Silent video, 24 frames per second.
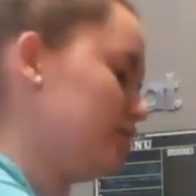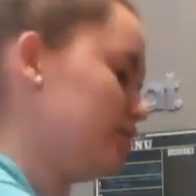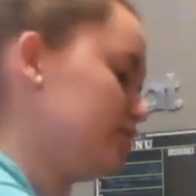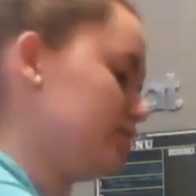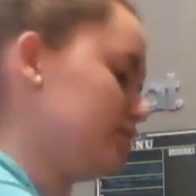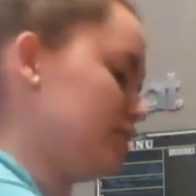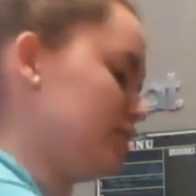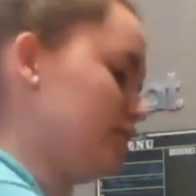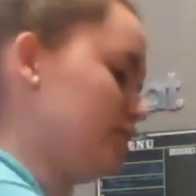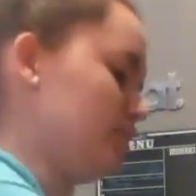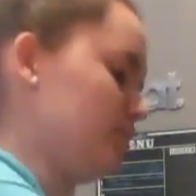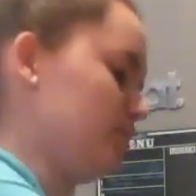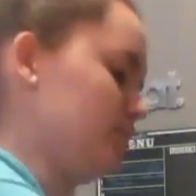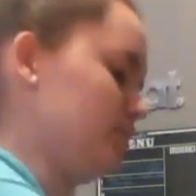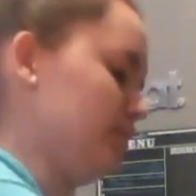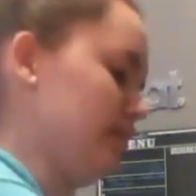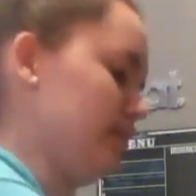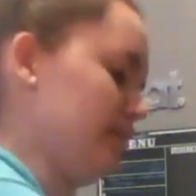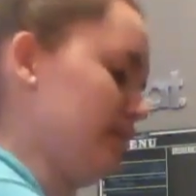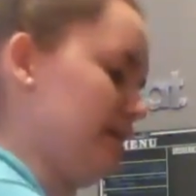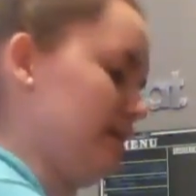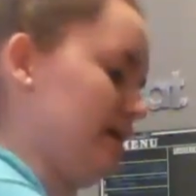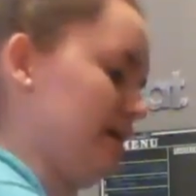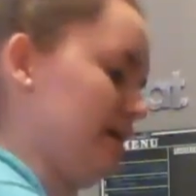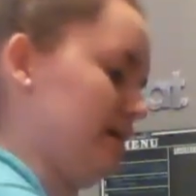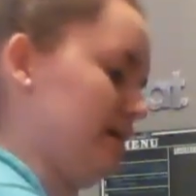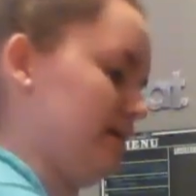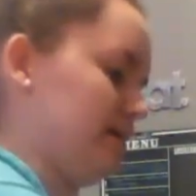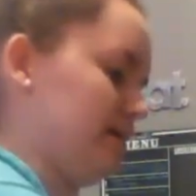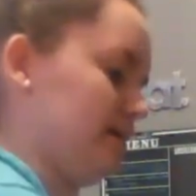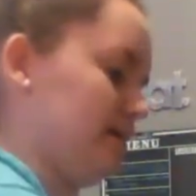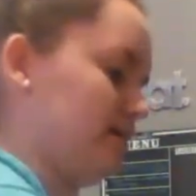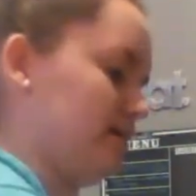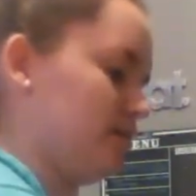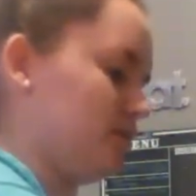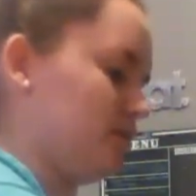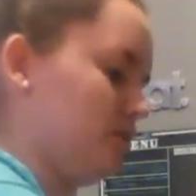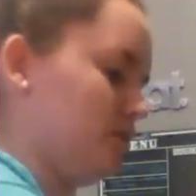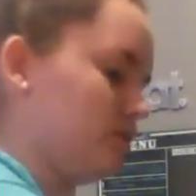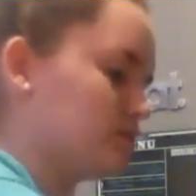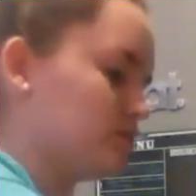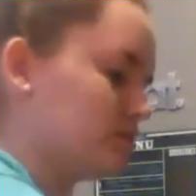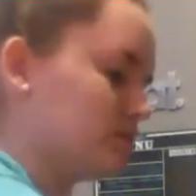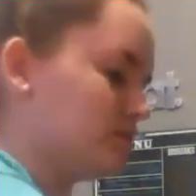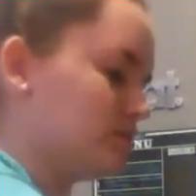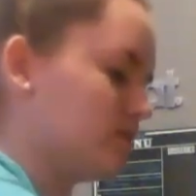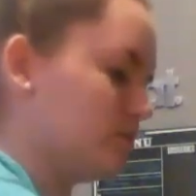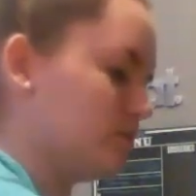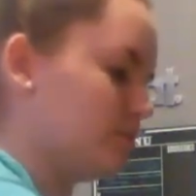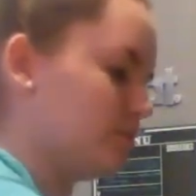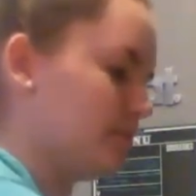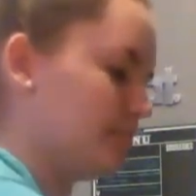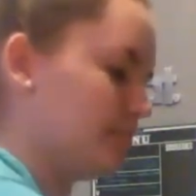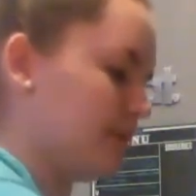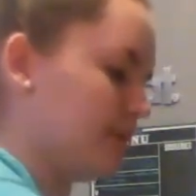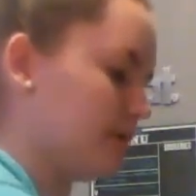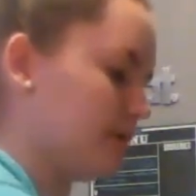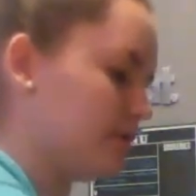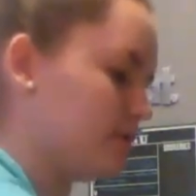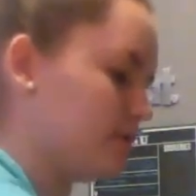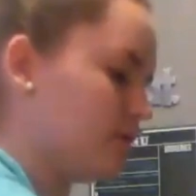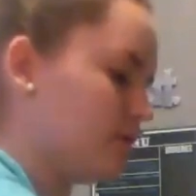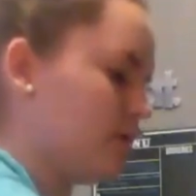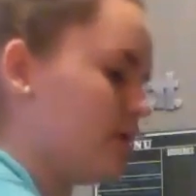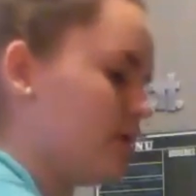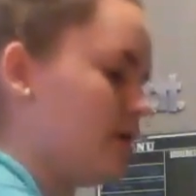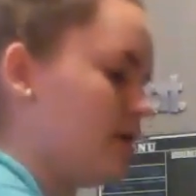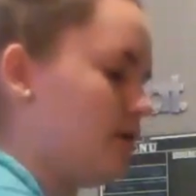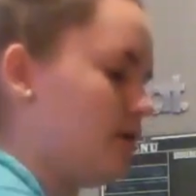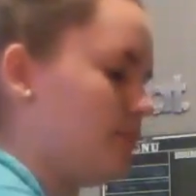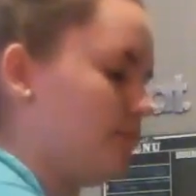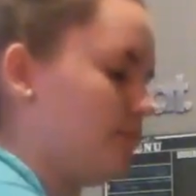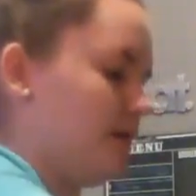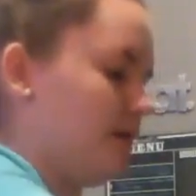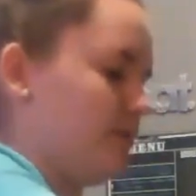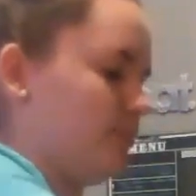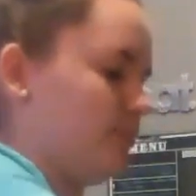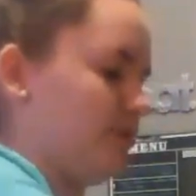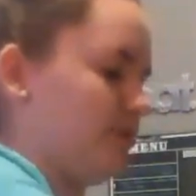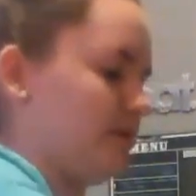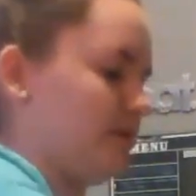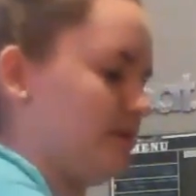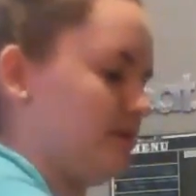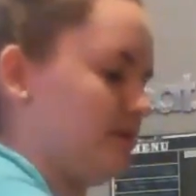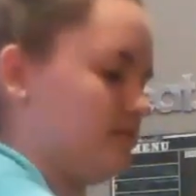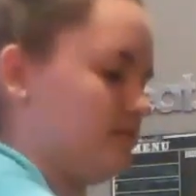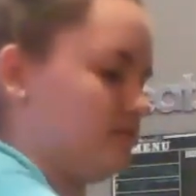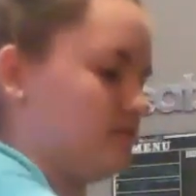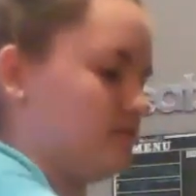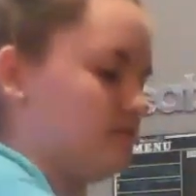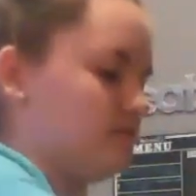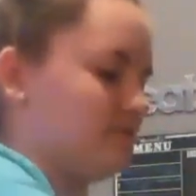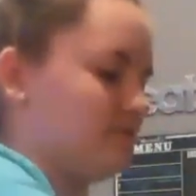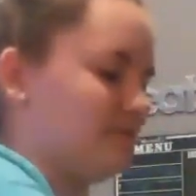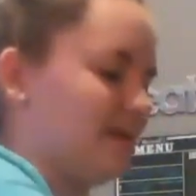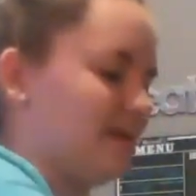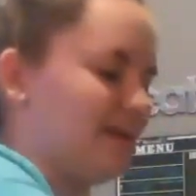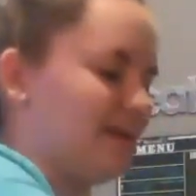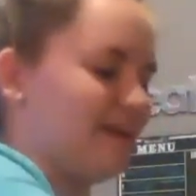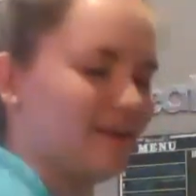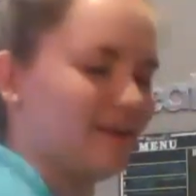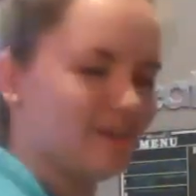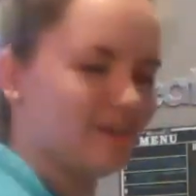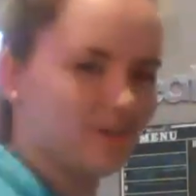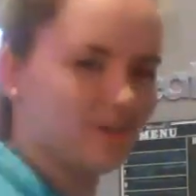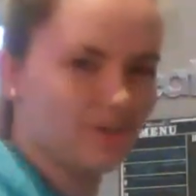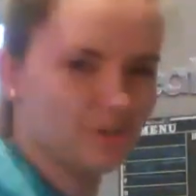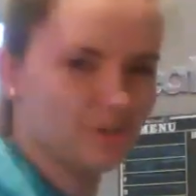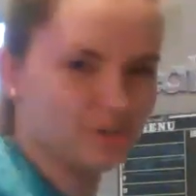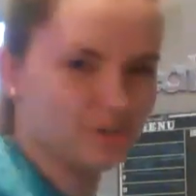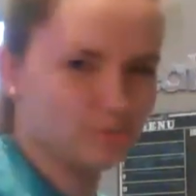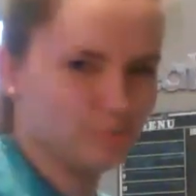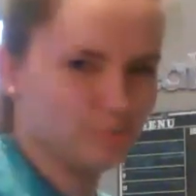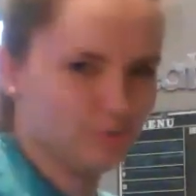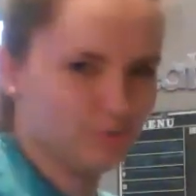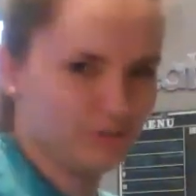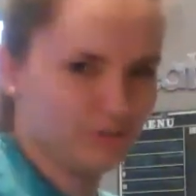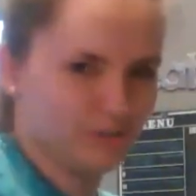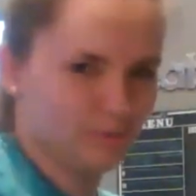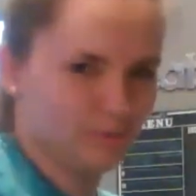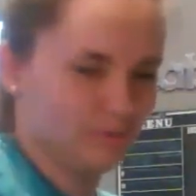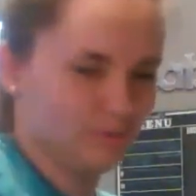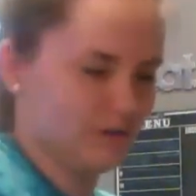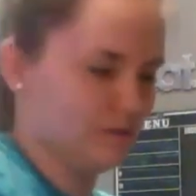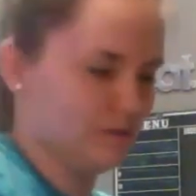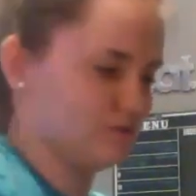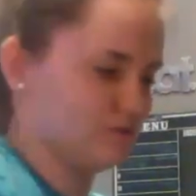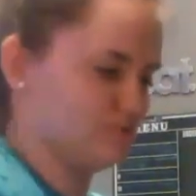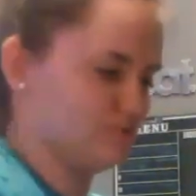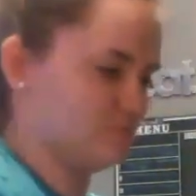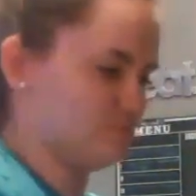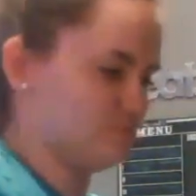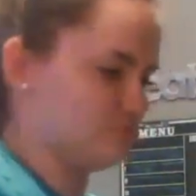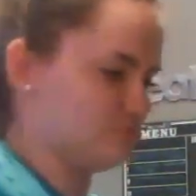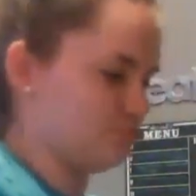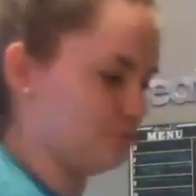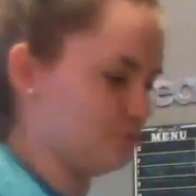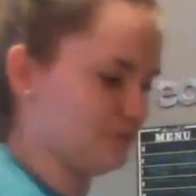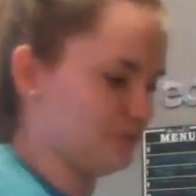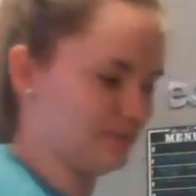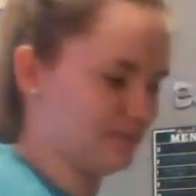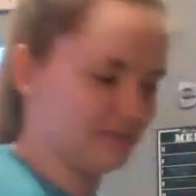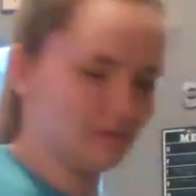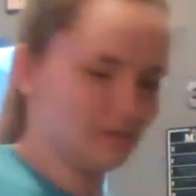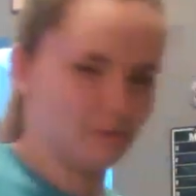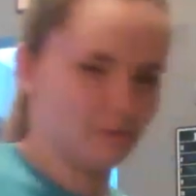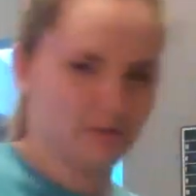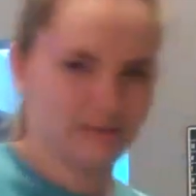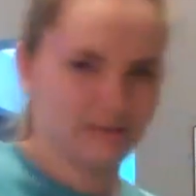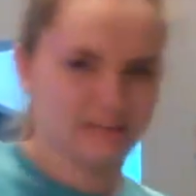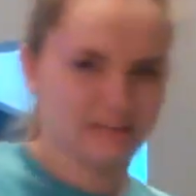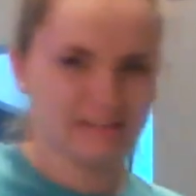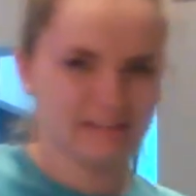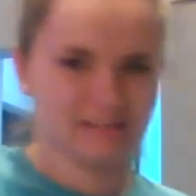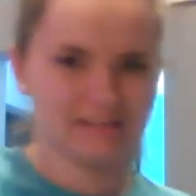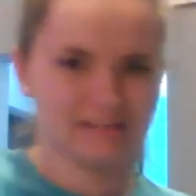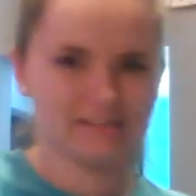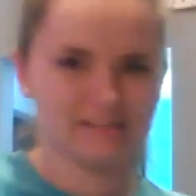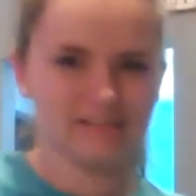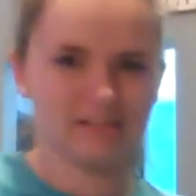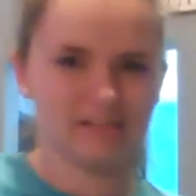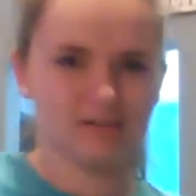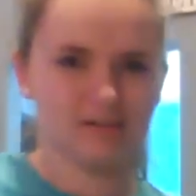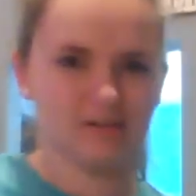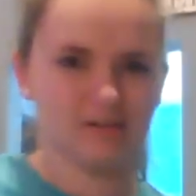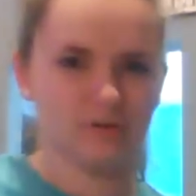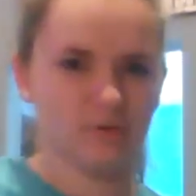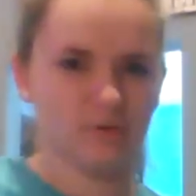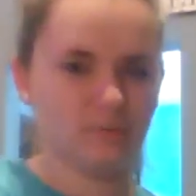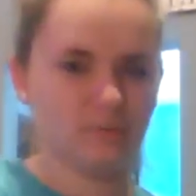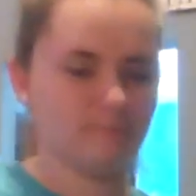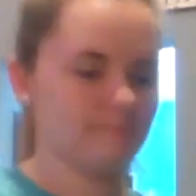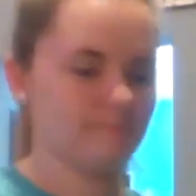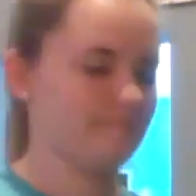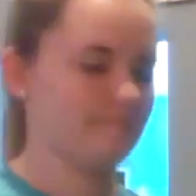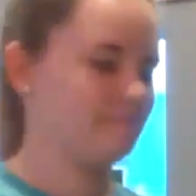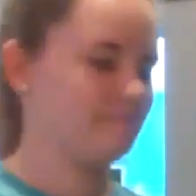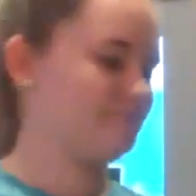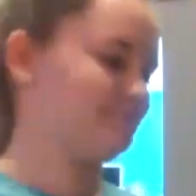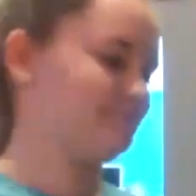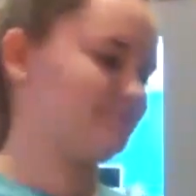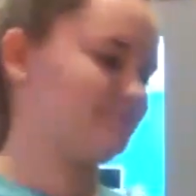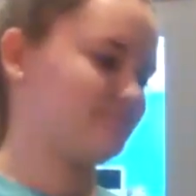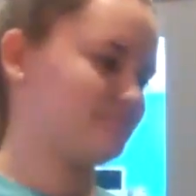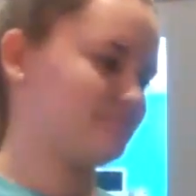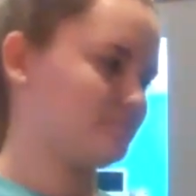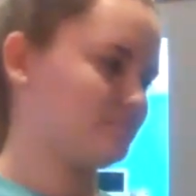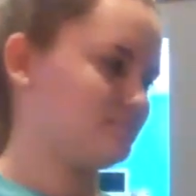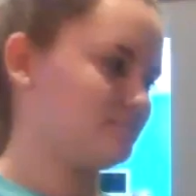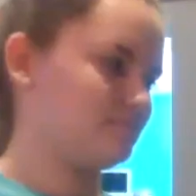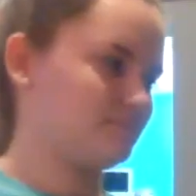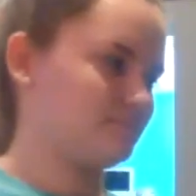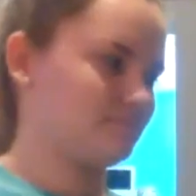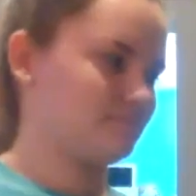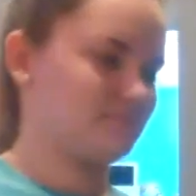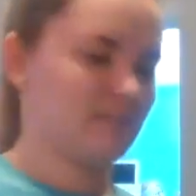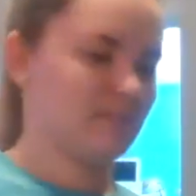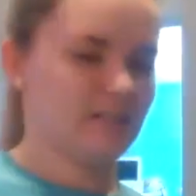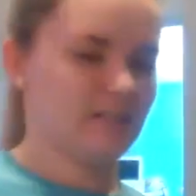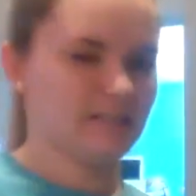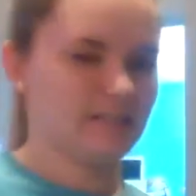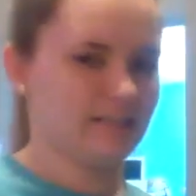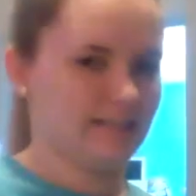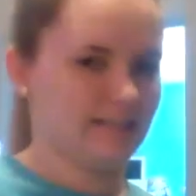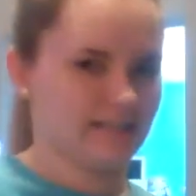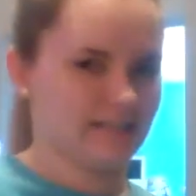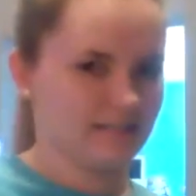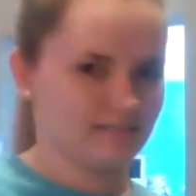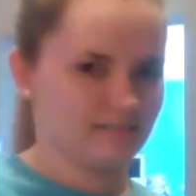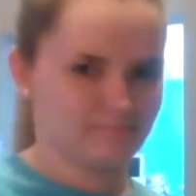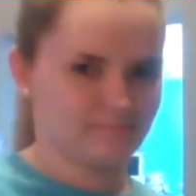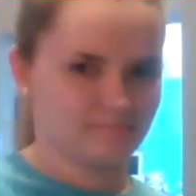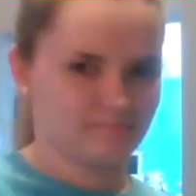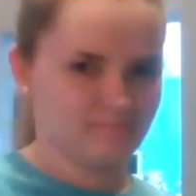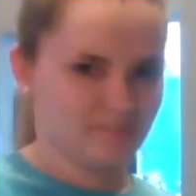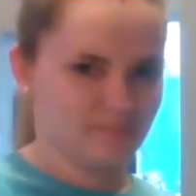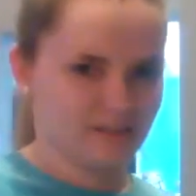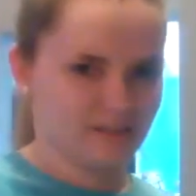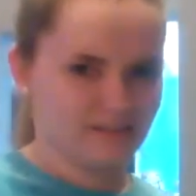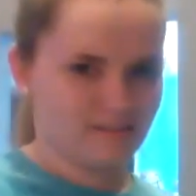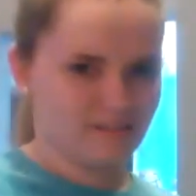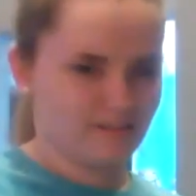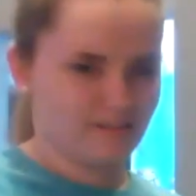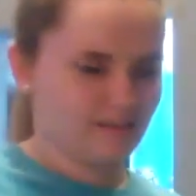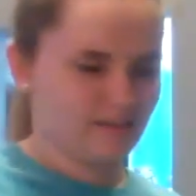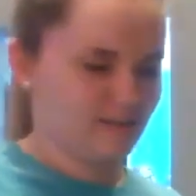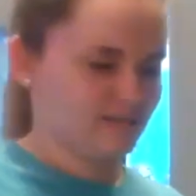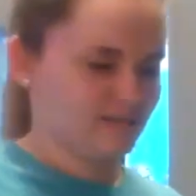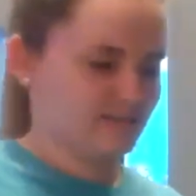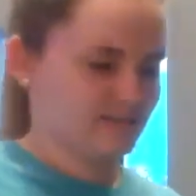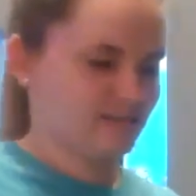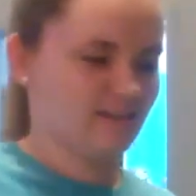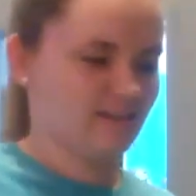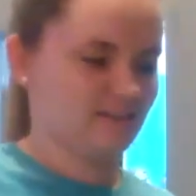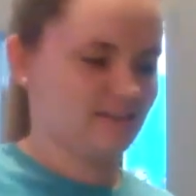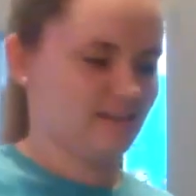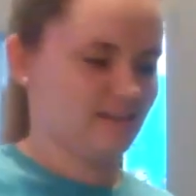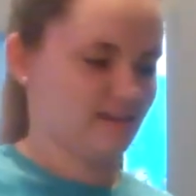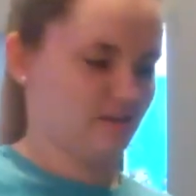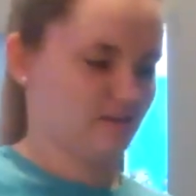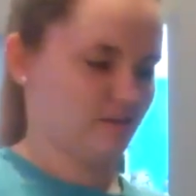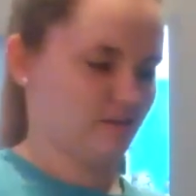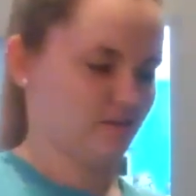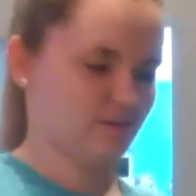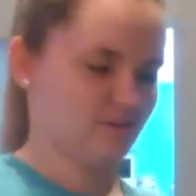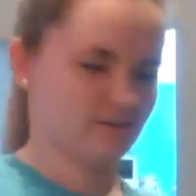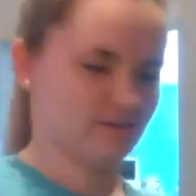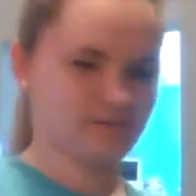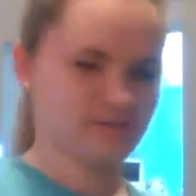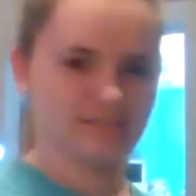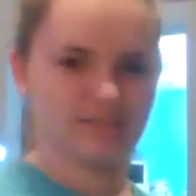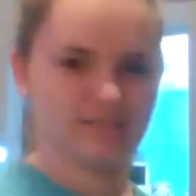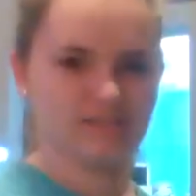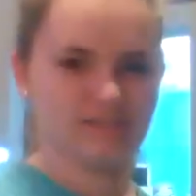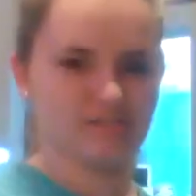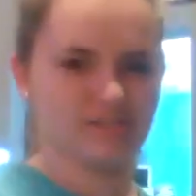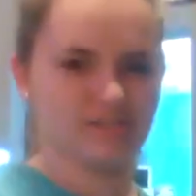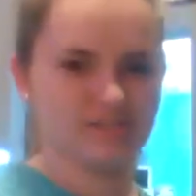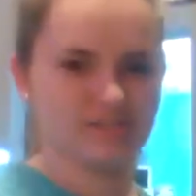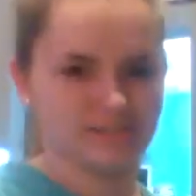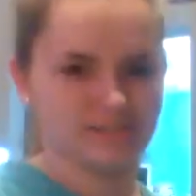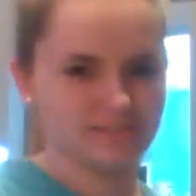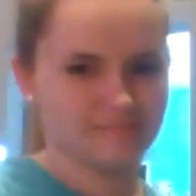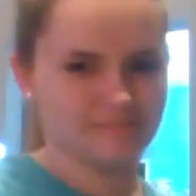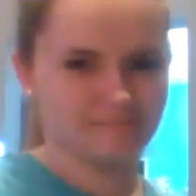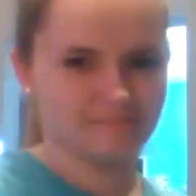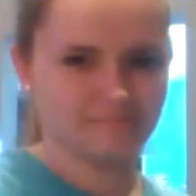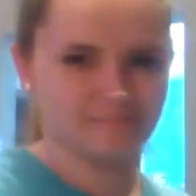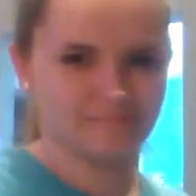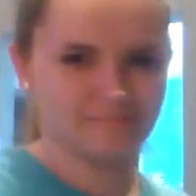so that they get cooked a little bit better. But they get cooked pretty well pretty quickly, so like it's not that hard to just